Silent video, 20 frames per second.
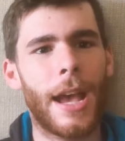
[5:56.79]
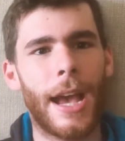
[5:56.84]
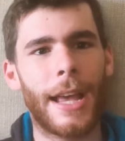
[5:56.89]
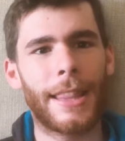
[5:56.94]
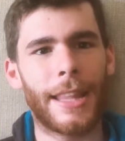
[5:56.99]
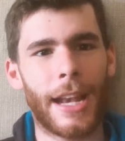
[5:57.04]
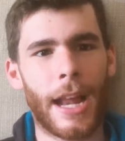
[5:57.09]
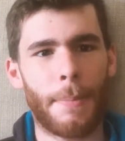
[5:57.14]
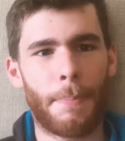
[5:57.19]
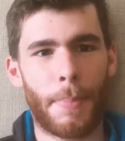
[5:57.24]

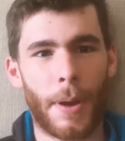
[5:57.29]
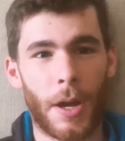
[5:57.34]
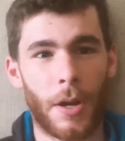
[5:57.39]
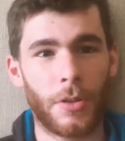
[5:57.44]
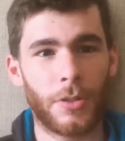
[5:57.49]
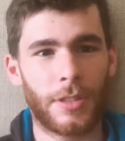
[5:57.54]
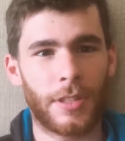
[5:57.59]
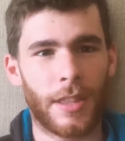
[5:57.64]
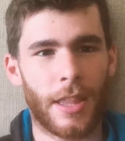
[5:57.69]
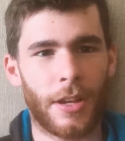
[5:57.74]
and then I
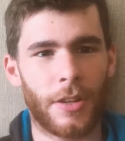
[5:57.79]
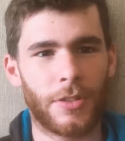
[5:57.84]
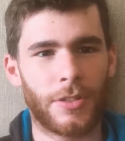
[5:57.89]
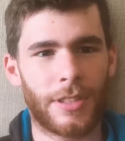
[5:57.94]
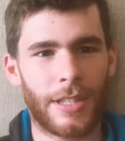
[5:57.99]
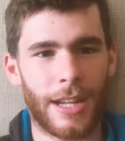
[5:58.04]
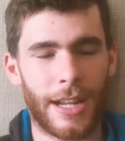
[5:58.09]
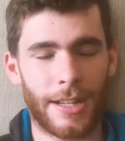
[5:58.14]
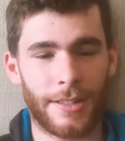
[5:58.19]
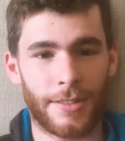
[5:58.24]
post
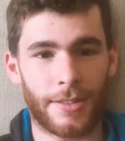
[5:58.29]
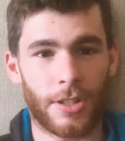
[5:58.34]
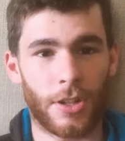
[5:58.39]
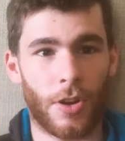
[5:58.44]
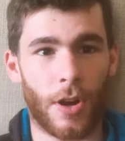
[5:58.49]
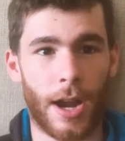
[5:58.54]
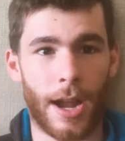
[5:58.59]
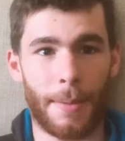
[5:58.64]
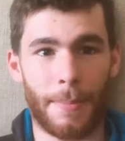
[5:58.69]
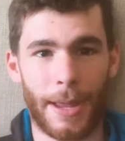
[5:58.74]
those to
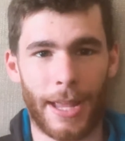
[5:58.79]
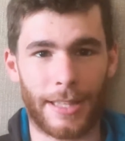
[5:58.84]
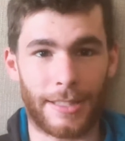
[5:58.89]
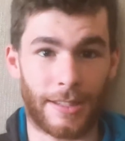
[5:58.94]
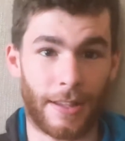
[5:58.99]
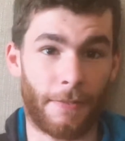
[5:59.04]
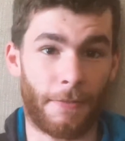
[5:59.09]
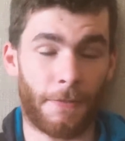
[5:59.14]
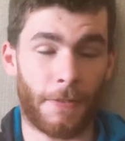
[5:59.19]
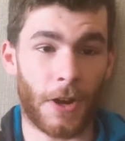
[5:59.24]
Instagram
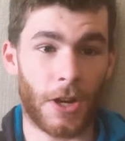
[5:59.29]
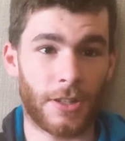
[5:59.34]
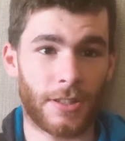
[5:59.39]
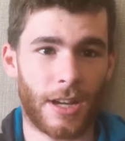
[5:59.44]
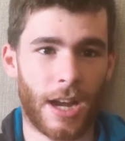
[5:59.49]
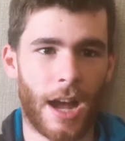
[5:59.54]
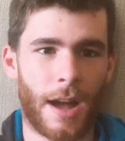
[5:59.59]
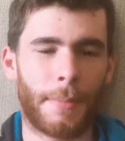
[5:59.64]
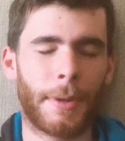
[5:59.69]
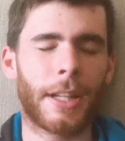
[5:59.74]
as the
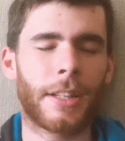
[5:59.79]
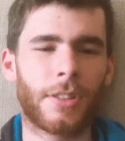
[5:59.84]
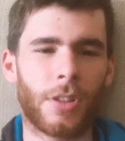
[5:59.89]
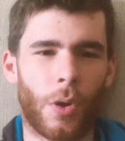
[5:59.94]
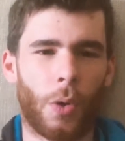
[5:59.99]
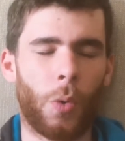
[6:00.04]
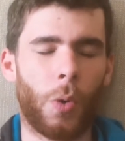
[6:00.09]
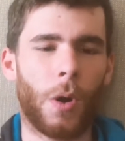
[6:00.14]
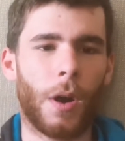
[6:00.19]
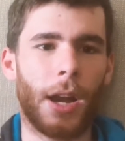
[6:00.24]
first comment
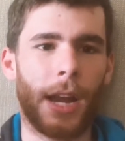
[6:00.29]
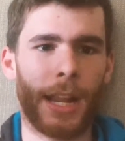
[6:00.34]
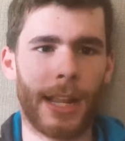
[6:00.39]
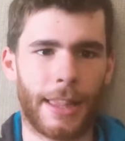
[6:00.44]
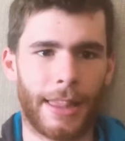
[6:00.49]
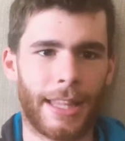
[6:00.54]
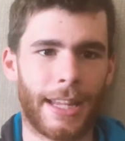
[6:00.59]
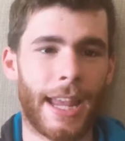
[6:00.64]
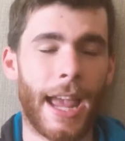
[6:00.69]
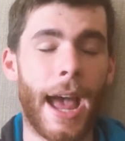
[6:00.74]
or
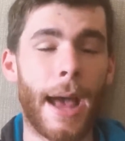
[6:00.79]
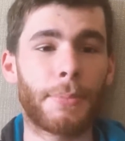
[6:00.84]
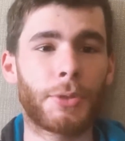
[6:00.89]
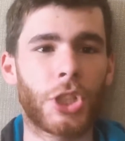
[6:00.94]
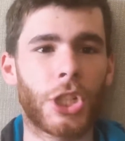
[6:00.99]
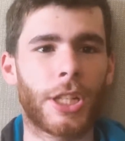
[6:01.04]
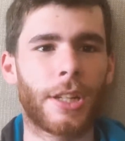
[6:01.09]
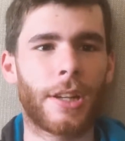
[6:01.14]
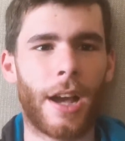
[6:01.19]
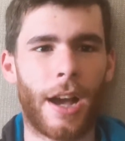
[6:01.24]
in the
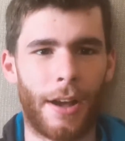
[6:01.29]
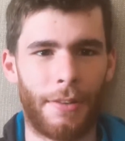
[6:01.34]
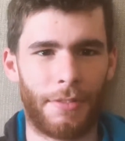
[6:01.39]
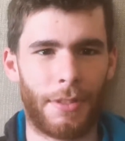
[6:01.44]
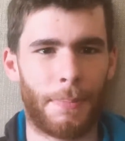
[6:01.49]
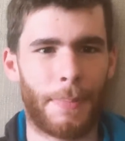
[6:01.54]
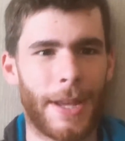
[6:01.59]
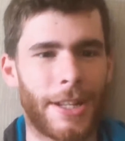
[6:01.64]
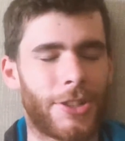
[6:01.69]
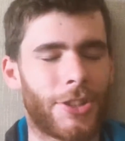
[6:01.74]
caption
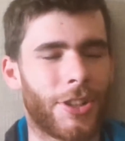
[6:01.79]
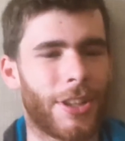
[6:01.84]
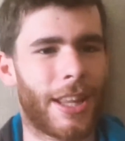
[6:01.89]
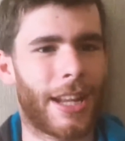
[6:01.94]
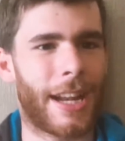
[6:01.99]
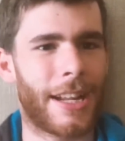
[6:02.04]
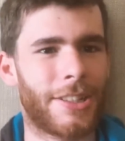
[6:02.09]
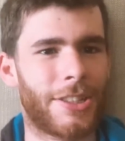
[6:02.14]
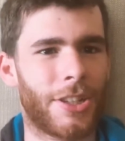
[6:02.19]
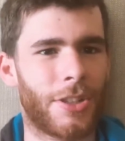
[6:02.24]
of the picture
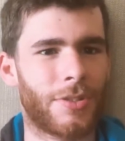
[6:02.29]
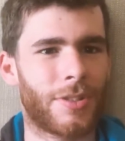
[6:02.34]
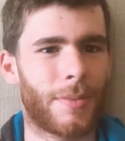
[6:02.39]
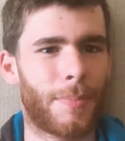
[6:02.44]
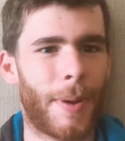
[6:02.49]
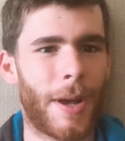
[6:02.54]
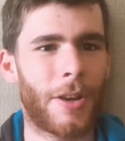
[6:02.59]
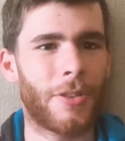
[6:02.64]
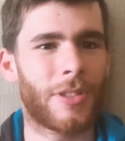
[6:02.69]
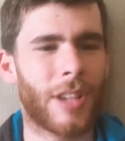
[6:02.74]
that I chose
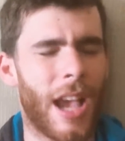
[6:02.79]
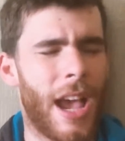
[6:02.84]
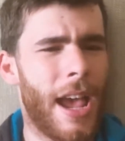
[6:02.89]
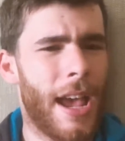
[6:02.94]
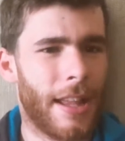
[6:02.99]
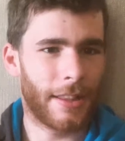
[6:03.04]
to post.